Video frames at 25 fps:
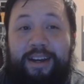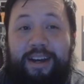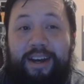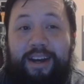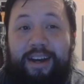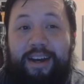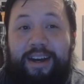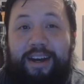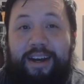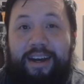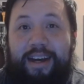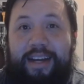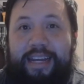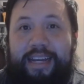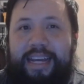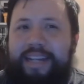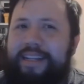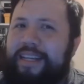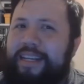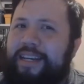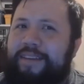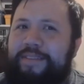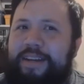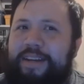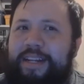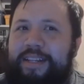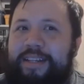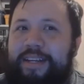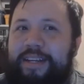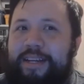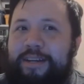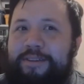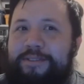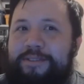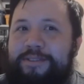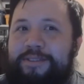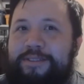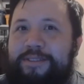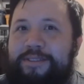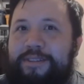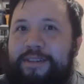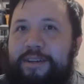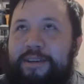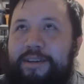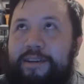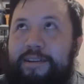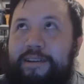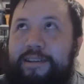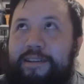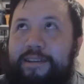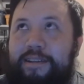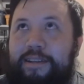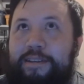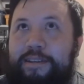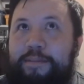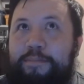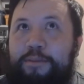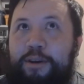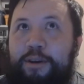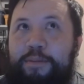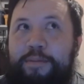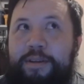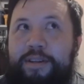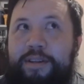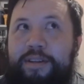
Uh, I can't think of anything else at the moment.